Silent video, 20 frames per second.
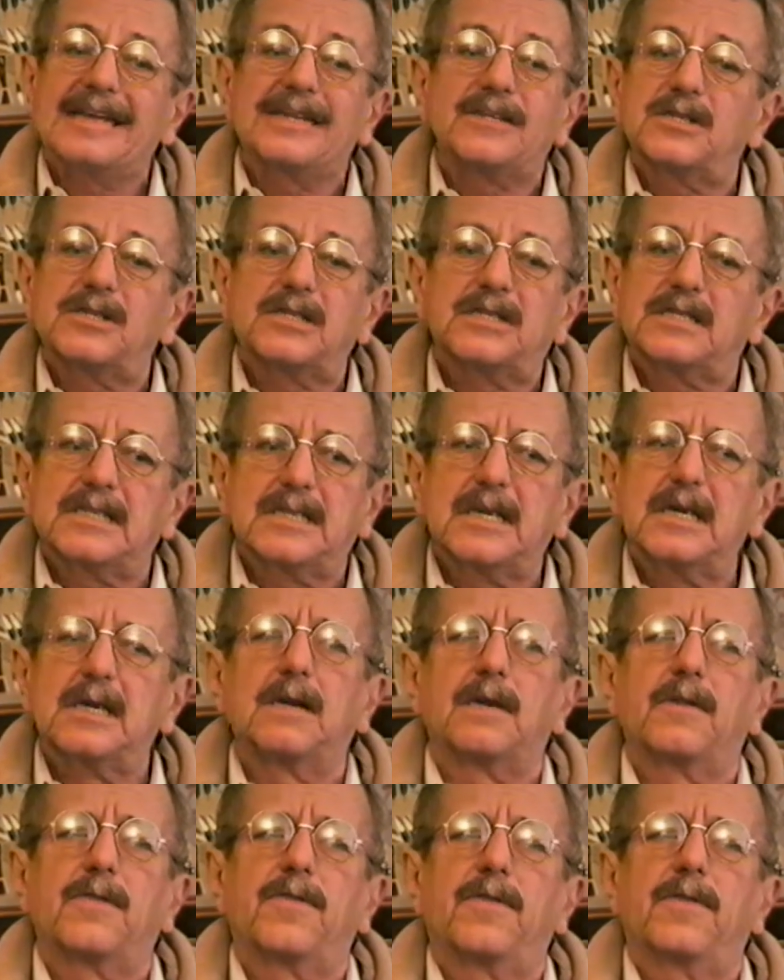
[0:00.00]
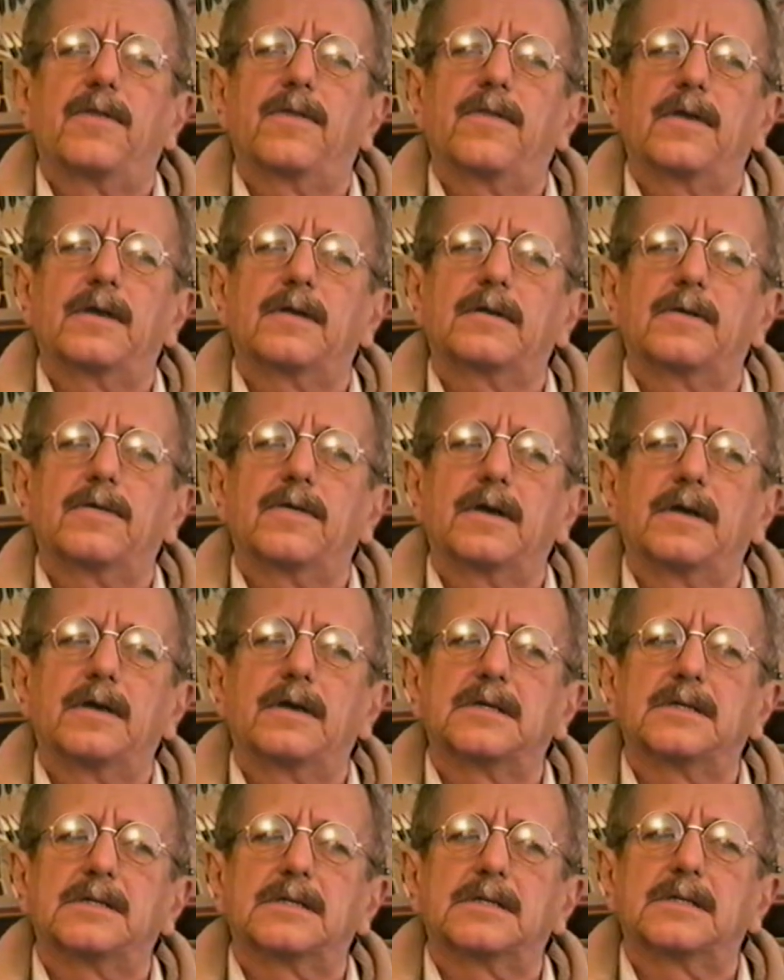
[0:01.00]
And still,
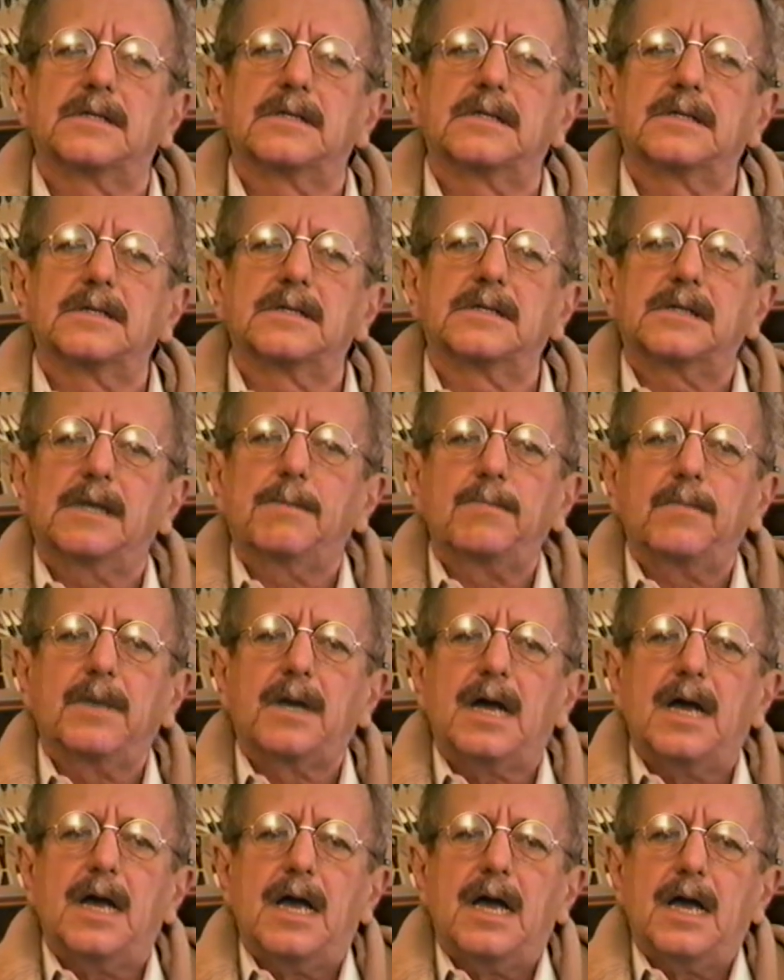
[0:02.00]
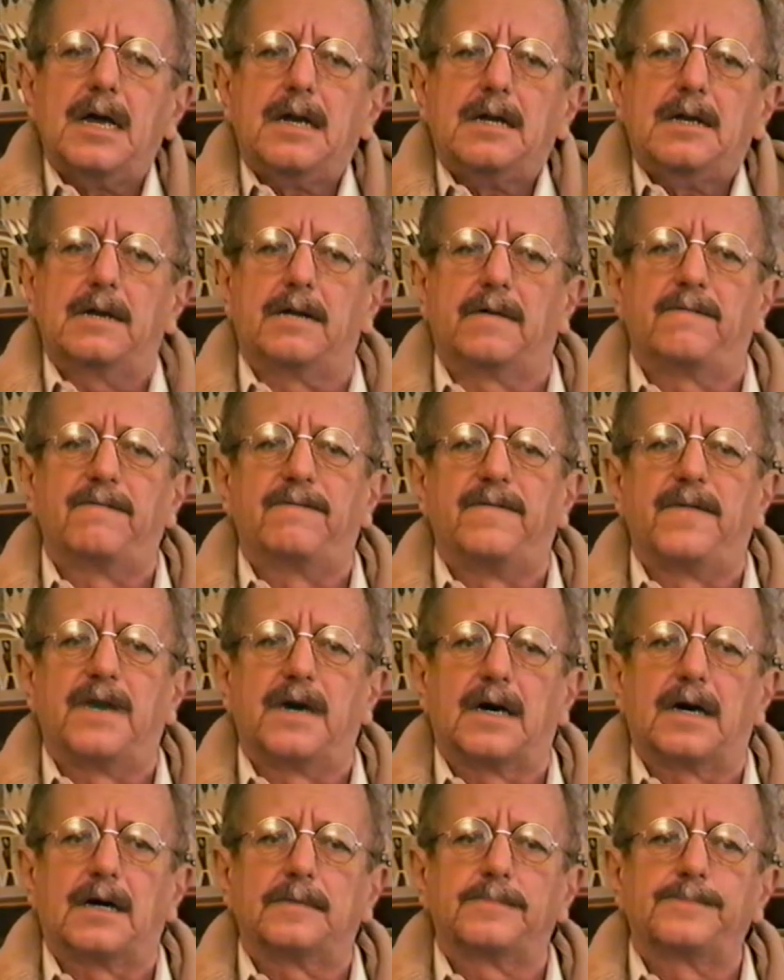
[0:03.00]
there's some kind
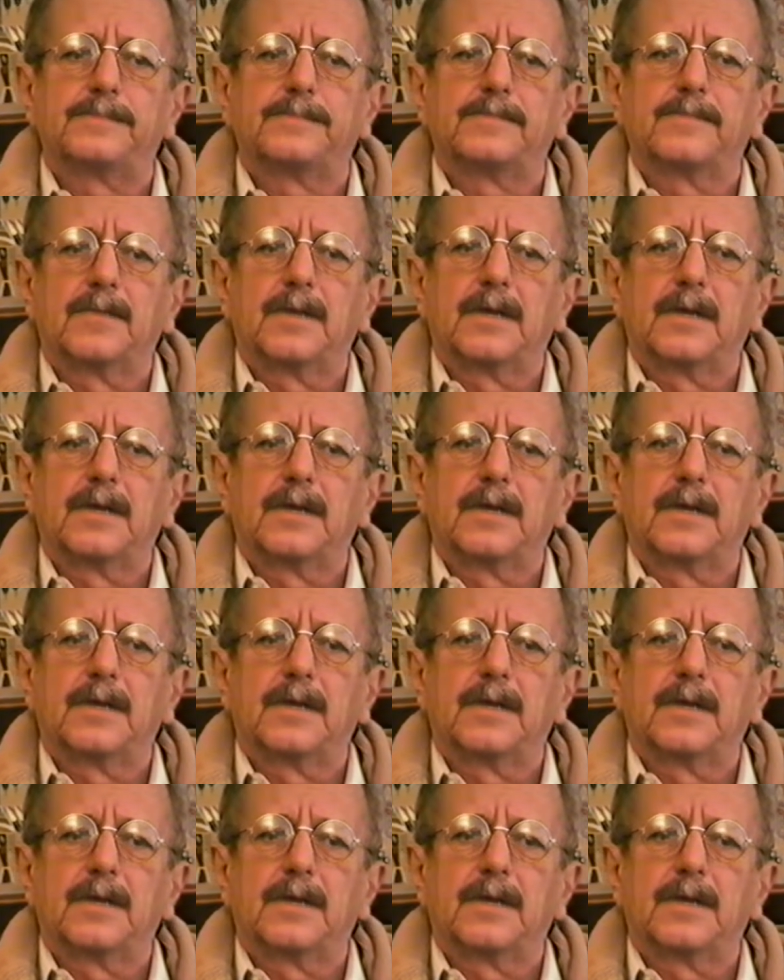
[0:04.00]
of